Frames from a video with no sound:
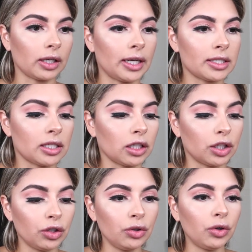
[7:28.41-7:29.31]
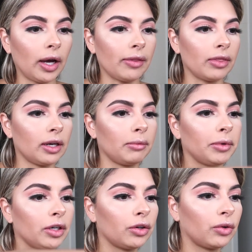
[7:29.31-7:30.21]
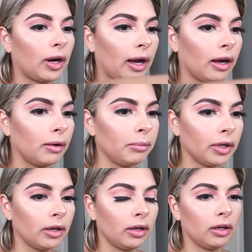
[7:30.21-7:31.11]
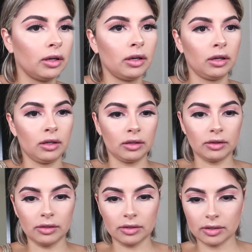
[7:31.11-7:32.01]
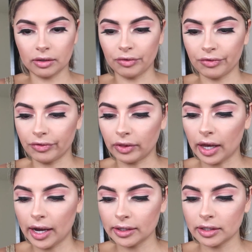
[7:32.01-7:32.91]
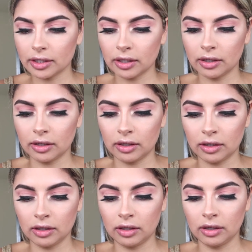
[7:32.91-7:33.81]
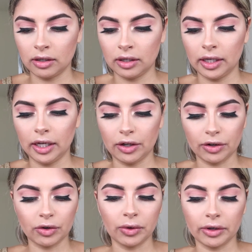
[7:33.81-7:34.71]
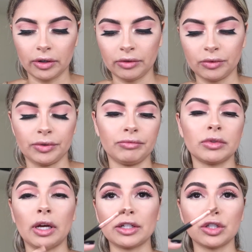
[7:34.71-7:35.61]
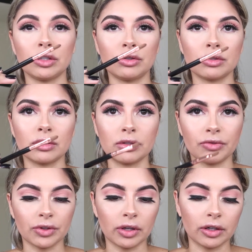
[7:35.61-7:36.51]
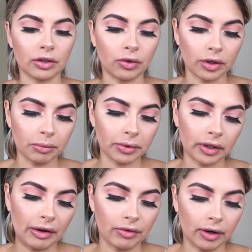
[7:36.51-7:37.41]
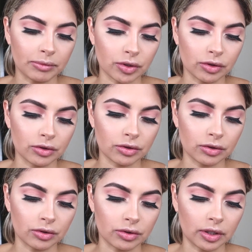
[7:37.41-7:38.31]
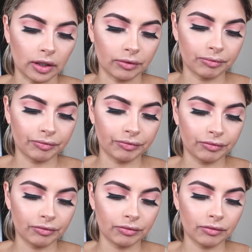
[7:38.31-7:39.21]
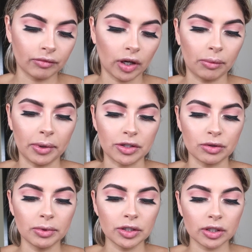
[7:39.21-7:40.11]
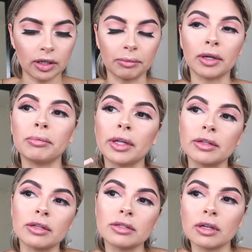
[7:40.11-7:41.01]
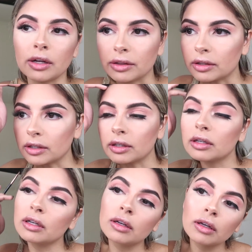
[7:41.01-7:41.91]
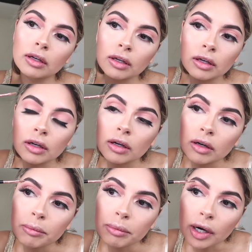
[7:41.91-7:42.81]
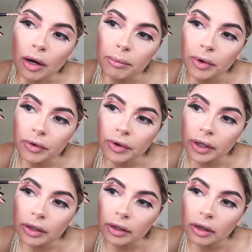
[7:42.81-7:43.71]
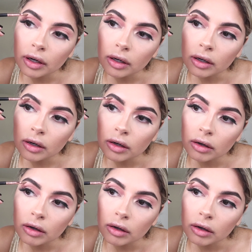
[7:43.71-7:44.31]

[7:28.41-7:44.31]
Looking cute. And then I'm gonna grab this flat inner corner. Well, I should have used this for the inner corner, but I'm so used to using a pencil brush, and I'm gonna apply this on the brow bone right here.